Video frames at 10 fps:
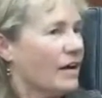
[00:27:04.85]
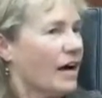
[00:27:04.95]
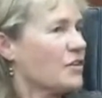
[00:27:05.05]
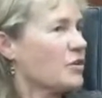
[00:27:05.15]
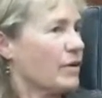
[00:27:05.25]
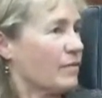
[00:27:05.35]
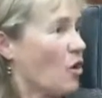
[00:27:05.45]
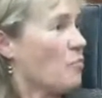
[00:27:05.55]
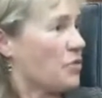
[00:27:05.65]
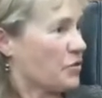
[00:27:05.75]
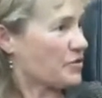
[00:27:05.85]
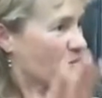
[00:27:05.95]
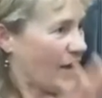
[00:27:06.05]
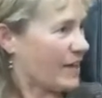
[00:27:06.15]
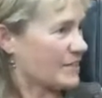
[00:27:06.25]
I think we have hope that there's a
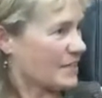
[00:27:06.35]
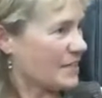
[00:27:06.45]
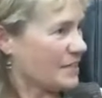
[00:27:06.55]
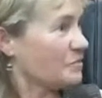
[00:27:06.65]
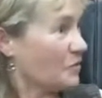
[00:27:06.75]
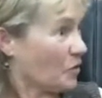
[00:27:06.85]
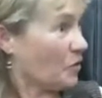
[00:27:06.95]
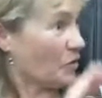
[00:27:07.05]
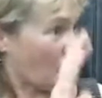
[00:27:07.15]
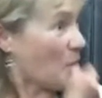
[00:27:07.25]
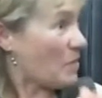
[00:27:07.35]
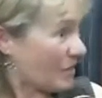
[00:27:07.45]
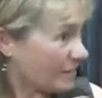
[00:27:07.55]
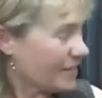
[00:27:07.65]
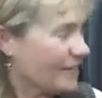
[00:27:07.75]
vaccine
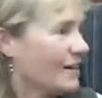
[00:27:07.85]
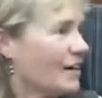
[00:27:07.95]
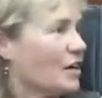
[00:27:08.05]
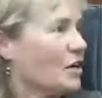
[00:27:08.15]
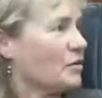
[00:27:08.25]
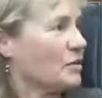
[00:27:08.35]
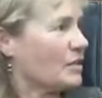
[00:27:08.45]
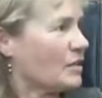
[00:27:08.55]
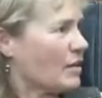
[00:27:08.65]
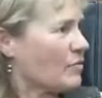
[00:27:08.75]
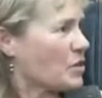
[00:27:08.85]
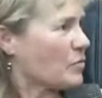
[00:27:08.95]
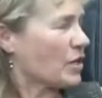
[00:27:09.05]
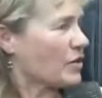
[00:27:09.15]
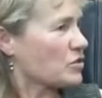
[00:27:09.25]
coming. Everything
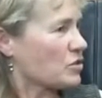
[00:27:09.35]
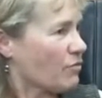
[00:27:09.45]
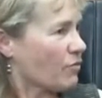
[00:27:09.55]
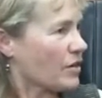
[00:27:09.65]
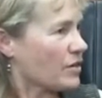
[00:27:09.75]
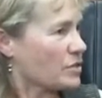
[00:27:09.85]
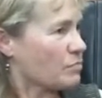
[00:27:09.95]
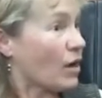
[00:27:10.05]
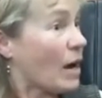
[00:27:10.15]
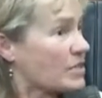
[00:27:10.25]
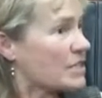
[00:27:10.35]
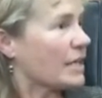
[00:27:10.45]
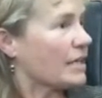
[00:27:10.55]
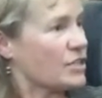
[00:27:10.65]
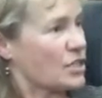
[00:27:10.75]
we're hearing so far is promising,
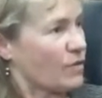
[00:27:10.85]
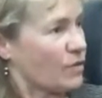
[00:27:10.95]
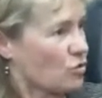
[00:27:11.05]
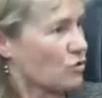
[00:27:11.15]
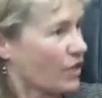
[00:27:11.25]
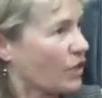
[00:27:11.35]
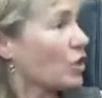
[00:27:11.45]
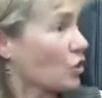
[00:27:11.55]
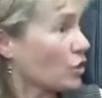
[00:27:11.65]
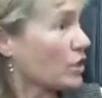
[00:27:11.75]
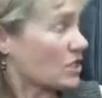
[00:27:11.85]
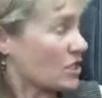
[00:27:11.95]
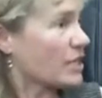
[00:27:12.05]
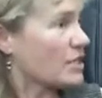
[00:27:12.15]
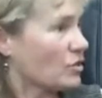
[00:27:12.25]
at least as far as those very early
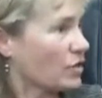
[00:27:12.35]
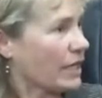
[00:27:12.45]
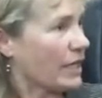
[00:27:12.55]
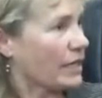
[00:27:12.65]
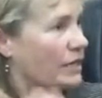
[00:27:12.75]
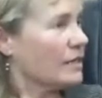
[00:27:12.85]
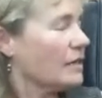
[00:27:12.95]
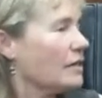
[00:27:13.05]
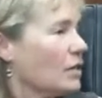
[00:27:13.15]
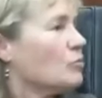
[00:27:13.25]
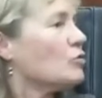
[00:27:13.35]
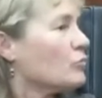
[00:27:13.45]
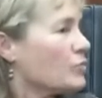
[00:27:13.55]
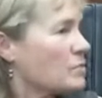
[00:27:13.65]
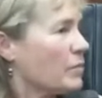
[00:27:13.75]
studies looking at immune
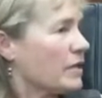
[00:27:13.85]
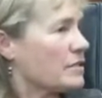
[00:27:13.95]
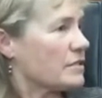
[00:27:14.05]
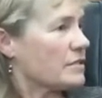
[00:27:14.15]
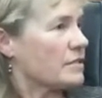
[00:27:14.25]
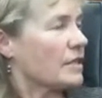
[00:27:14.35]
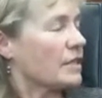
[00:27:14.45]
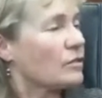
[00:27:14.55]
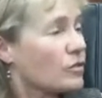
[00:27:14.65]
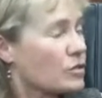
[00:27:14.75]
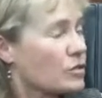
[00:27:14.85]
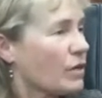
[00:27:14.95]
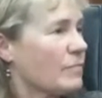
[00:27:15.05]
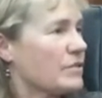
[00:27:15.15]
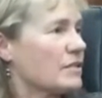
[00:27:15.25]
responses. It looks
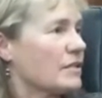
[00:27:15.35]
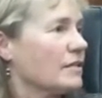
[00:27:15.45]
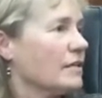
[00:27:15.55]
promising.